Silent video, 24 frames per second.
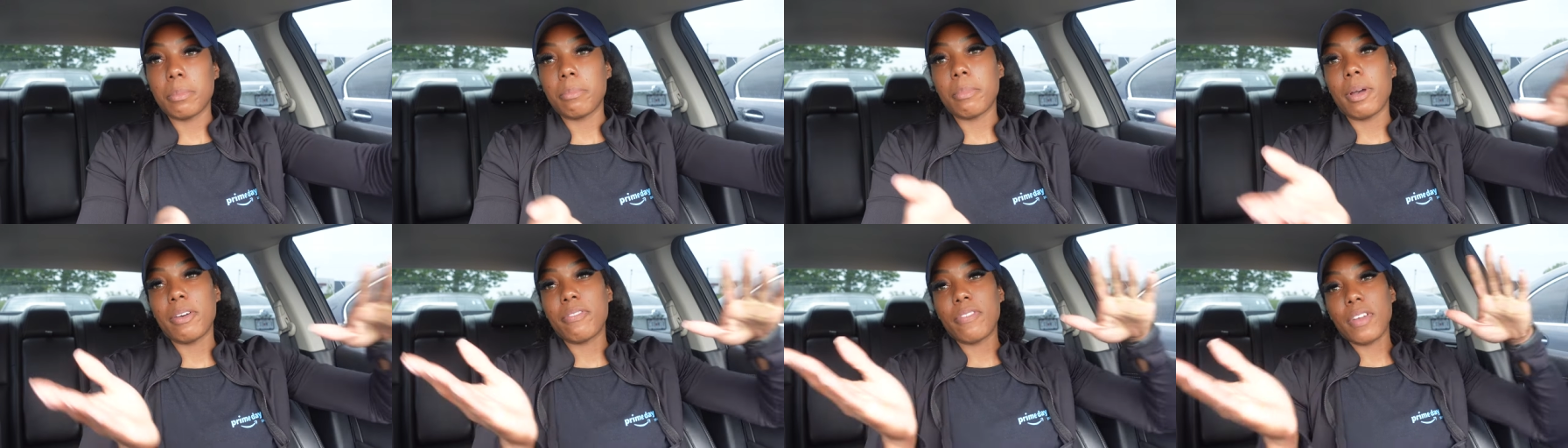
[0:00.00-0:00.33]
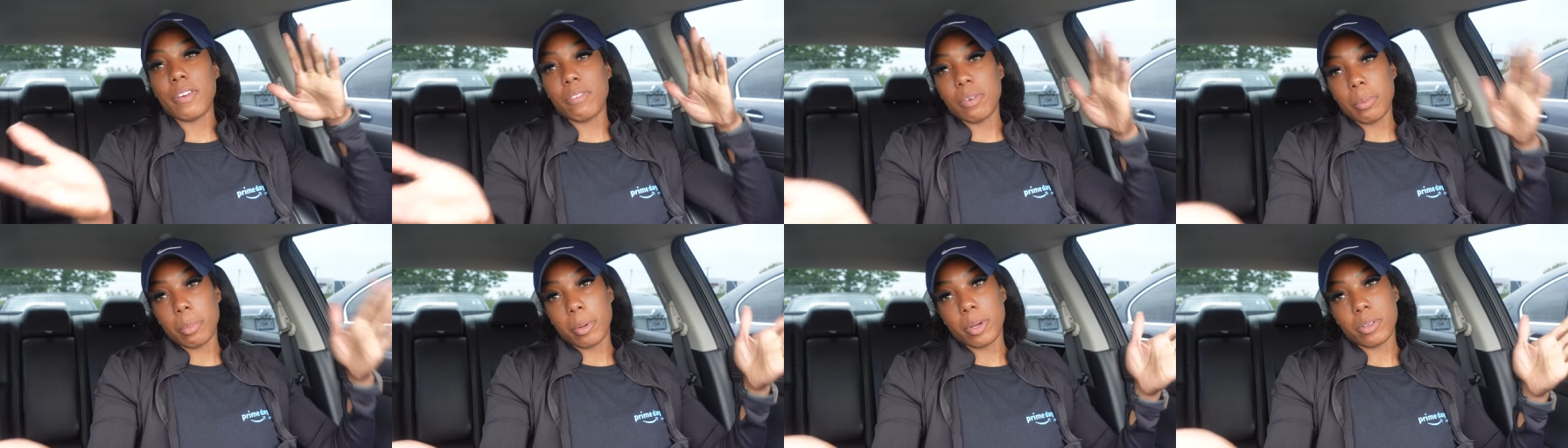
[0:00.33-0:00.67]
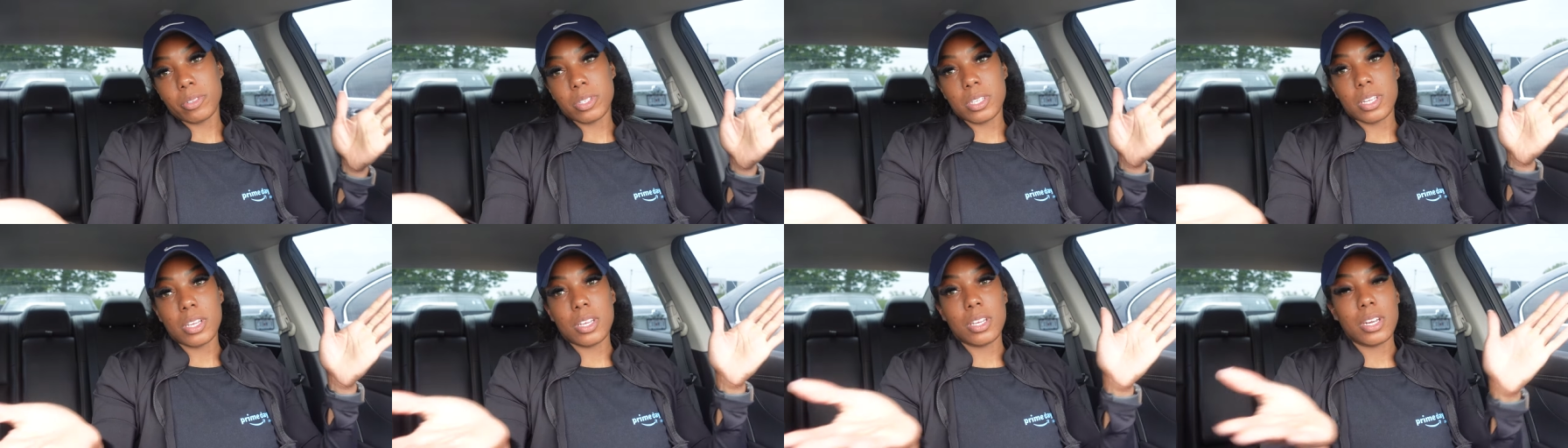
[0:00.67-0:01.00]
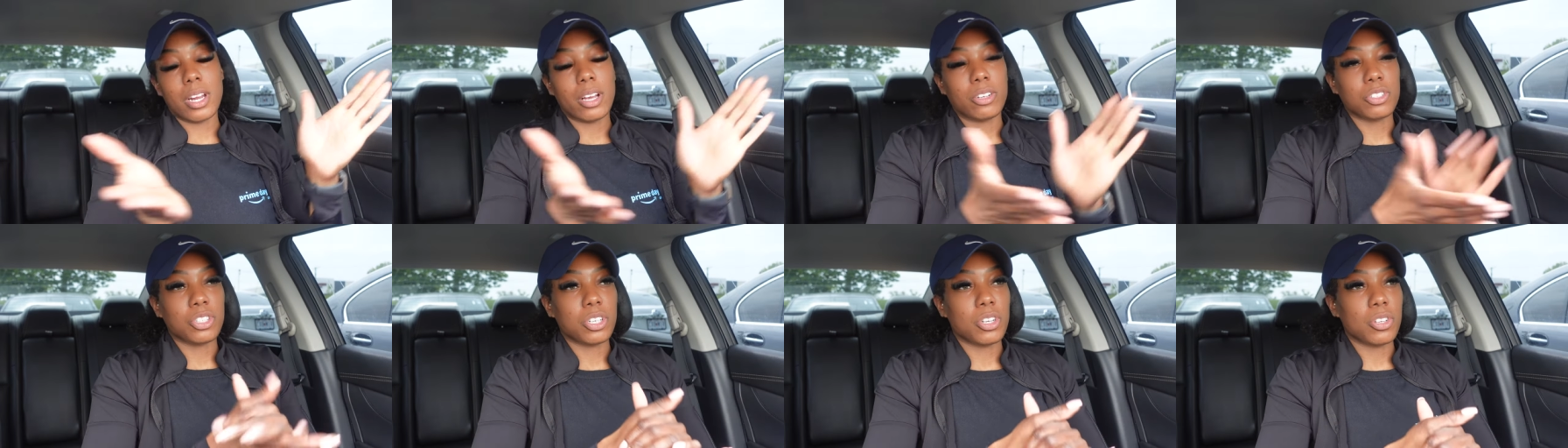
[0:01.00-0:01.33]
My favorite protein,
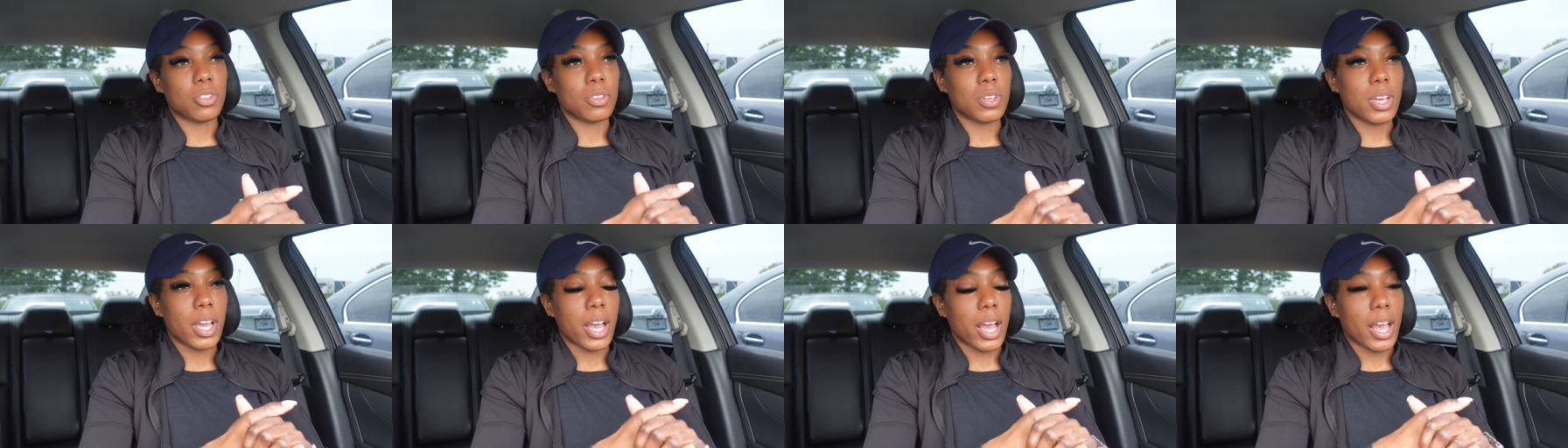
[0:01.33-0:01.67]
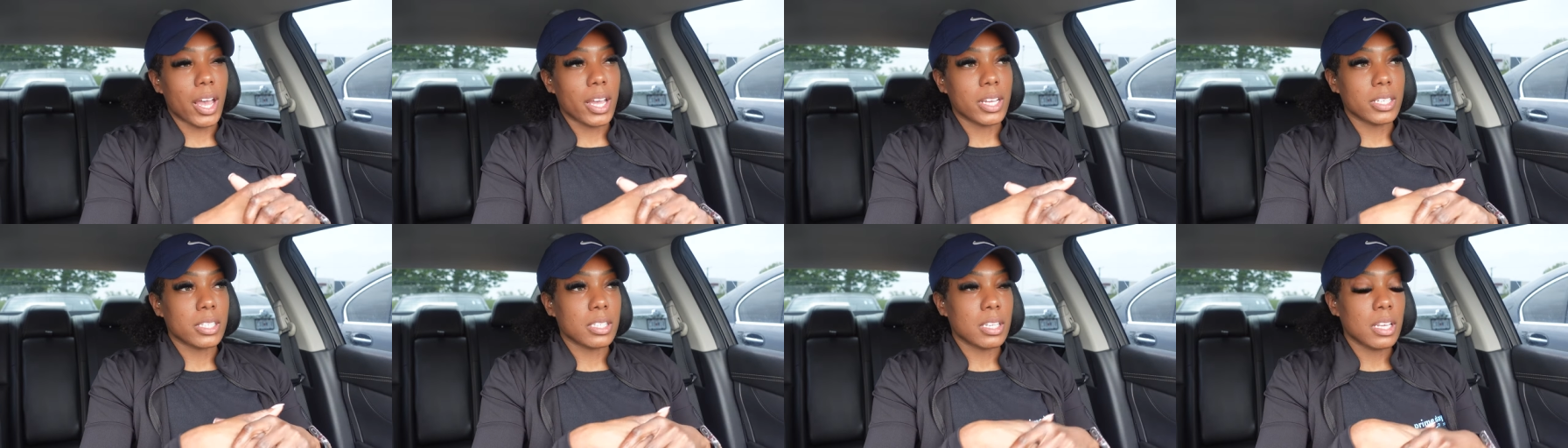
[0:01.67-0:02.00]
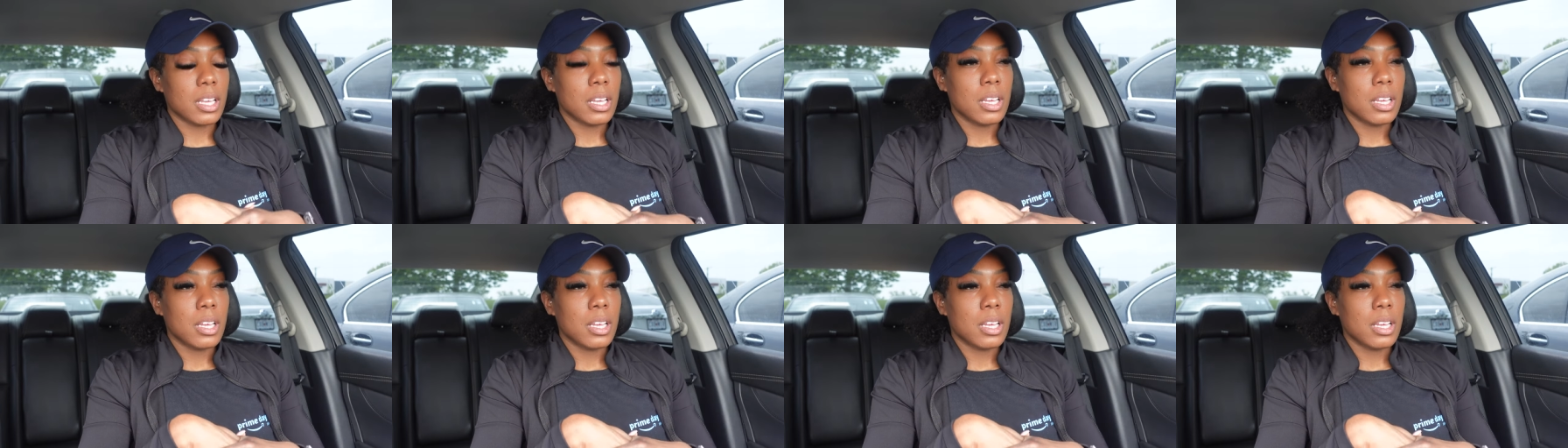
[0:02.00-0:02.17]
I'll show you guys